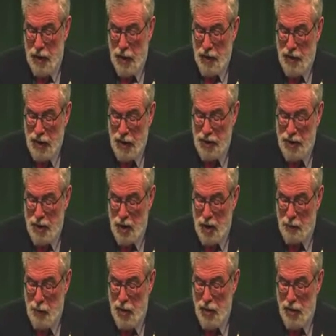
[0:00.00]
and
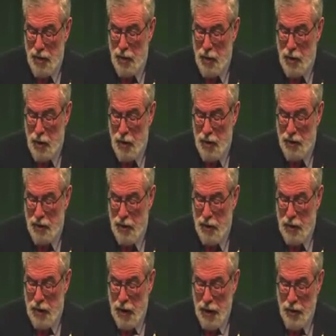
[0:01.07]
Taoiseach Bertie Ahern,
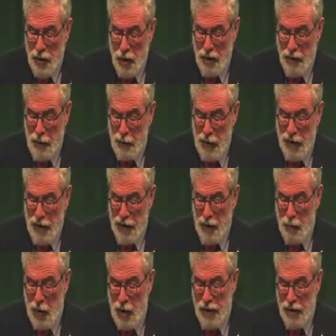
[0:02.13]
and all of the political
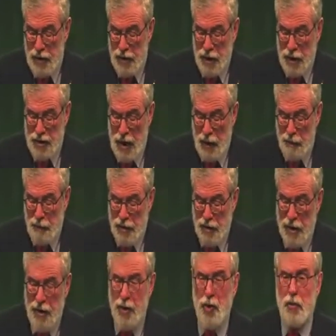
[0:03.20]
parties except the
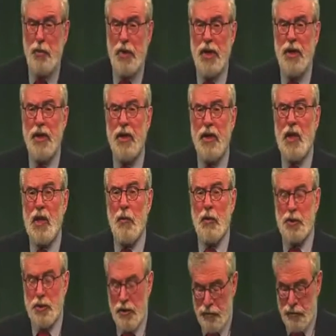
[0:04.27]
DUP,
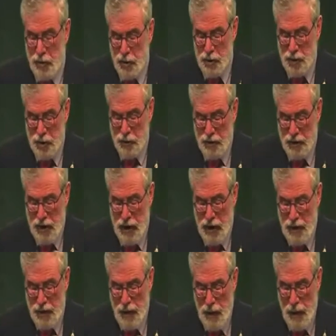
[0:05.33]
which refused to attend.